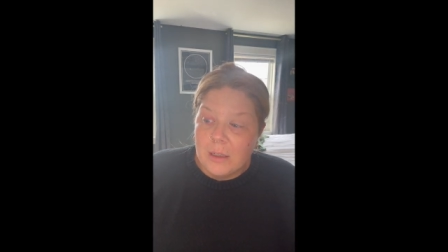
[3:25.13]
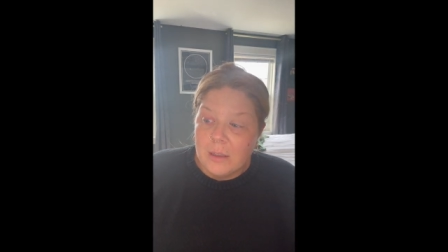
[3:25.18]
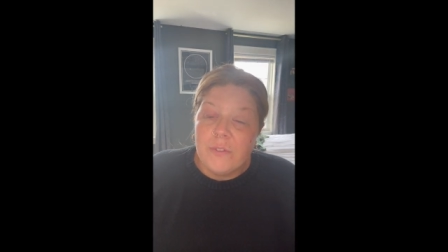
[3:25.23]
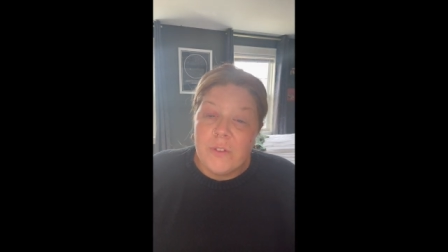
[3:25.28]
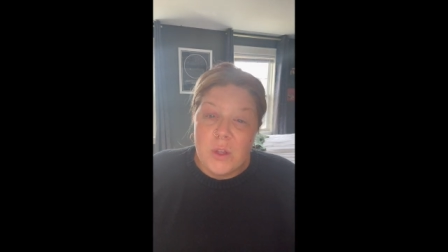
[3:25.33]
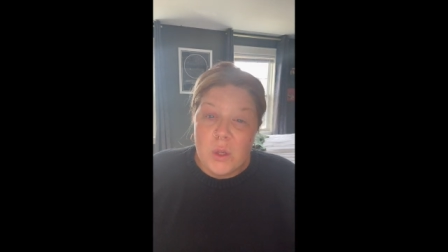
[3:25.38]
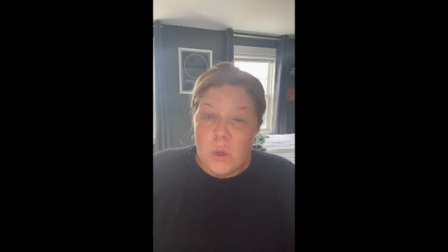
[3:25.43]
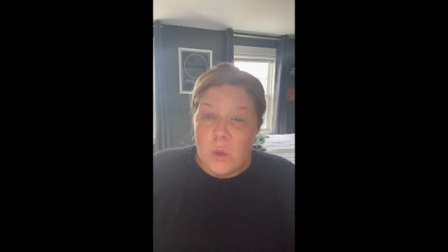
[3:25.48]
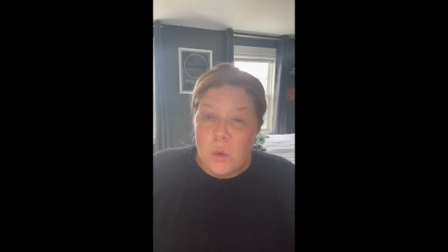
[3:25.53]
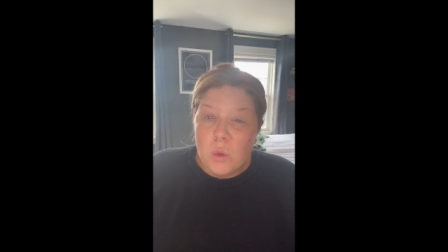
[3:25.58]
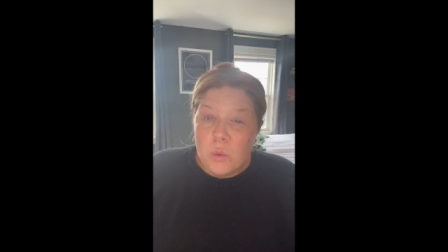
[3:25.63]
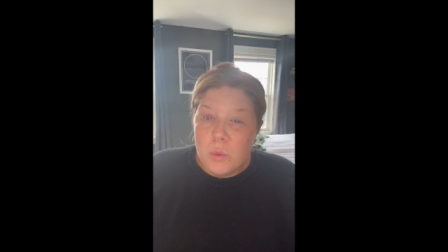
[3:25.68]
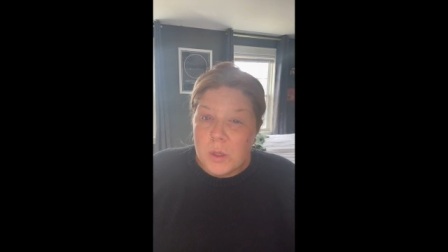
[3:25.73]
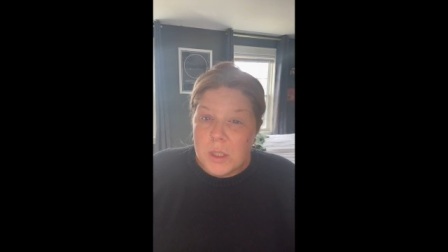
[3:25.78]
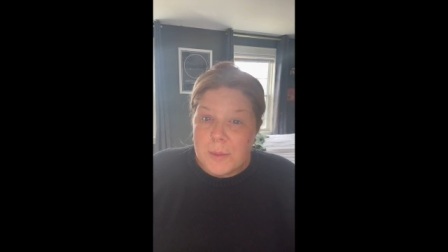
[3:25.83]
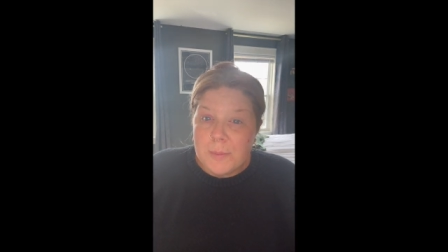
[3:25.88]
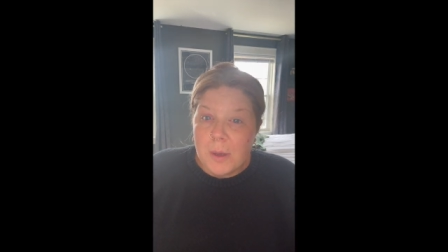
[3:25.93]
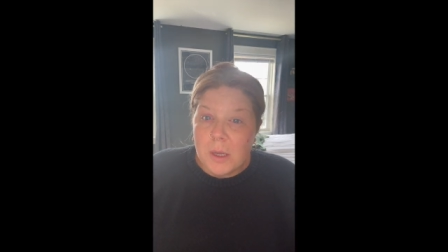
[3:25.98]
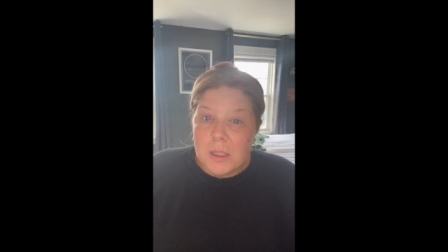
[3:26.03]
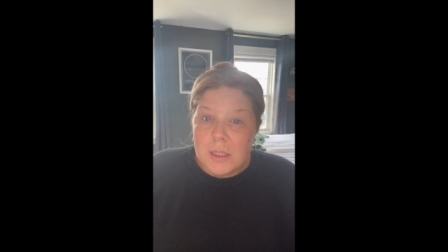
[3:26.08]
few
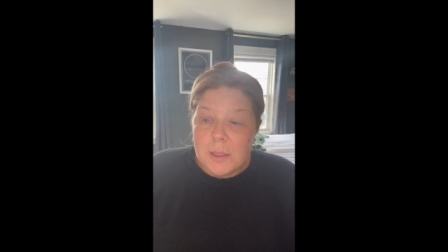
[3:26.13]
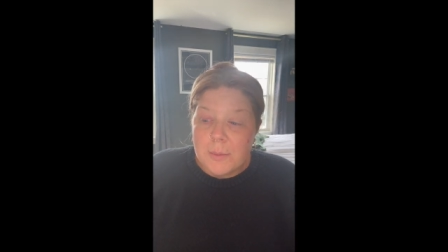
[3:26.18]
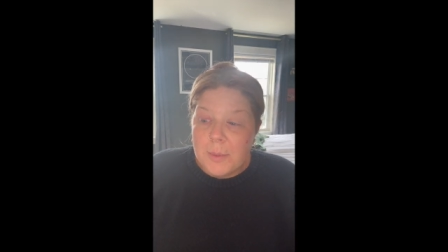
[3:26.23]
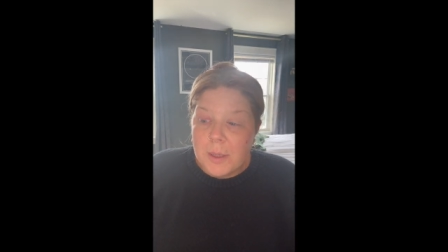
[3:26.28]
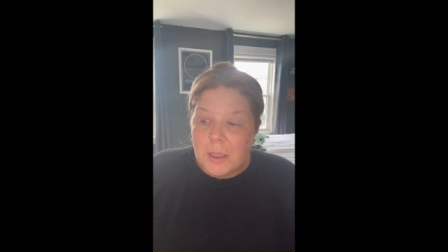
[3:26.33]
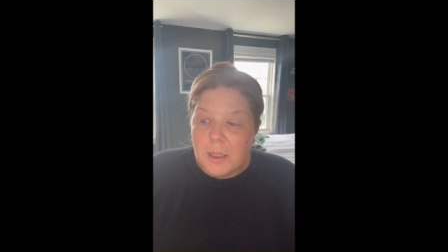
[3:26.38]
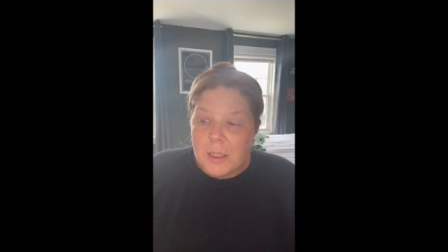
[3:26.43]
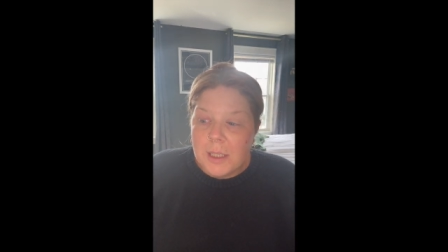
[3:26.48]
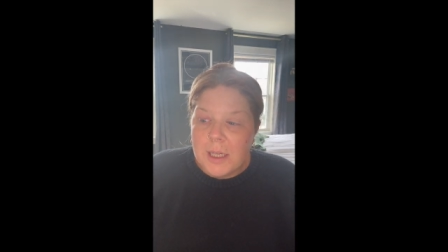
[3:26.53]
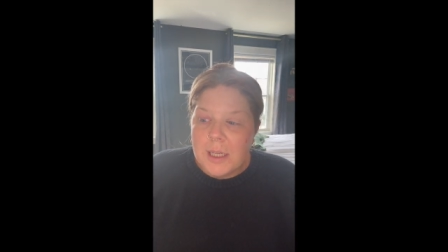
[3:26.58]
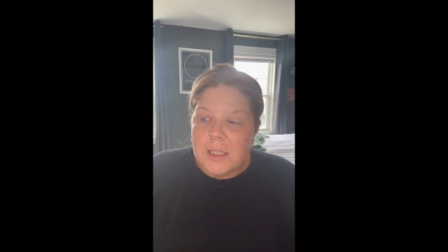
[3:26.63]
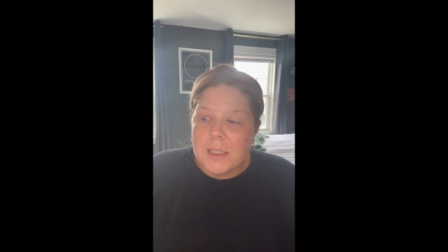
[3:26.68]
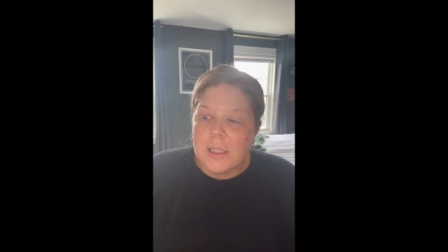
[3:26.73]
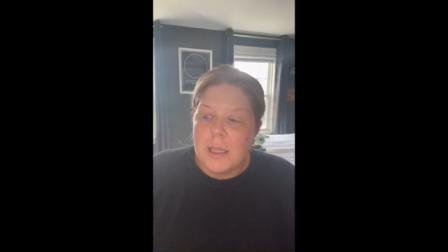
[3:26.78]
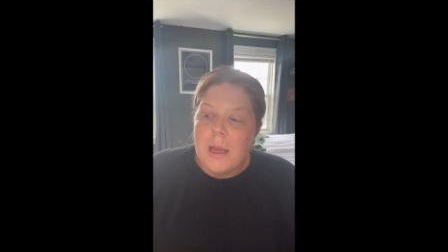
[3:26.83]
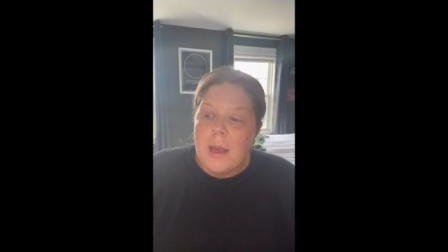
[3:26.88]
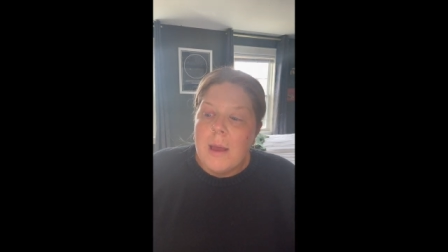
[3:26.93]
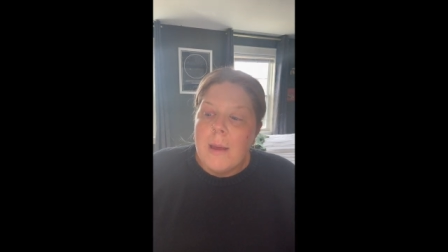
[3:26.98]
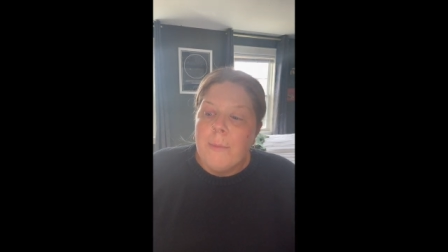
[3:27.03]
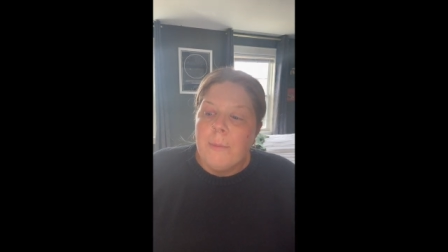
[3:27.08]
responsibilities,
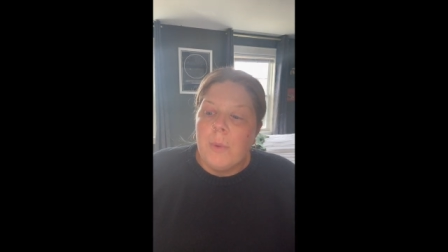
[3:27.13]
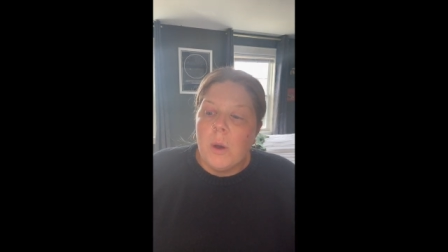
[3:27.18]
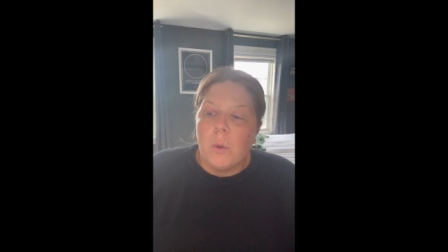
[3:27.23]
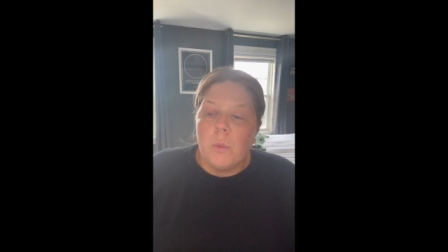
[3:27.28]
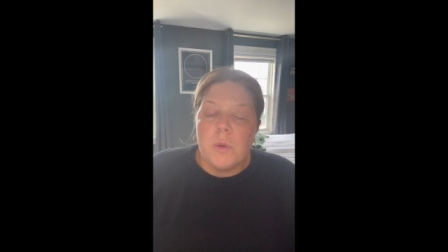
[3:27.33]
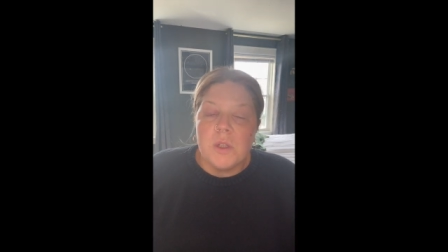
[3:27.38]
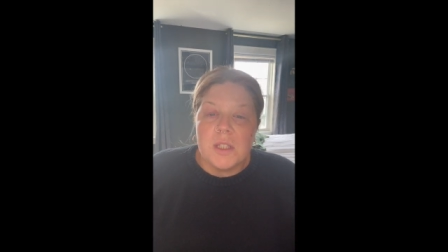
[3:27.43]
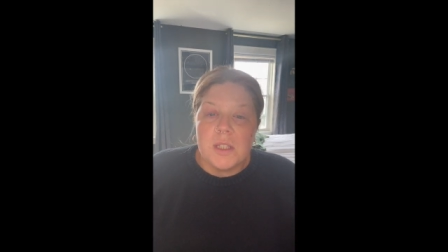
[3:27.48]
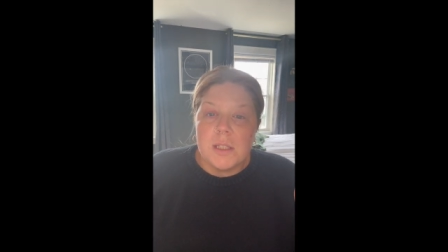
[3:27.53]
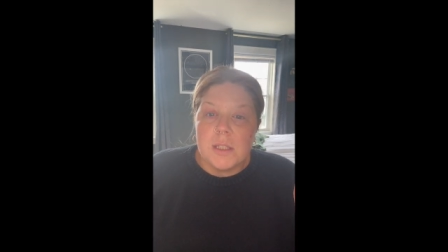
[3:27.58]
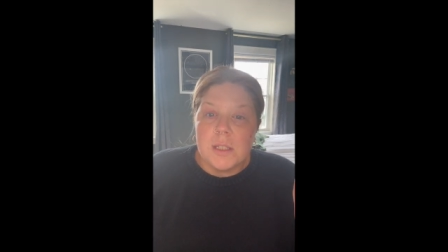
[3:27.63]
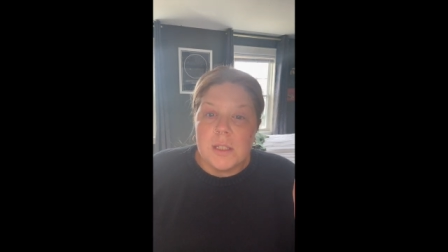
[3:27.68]
but was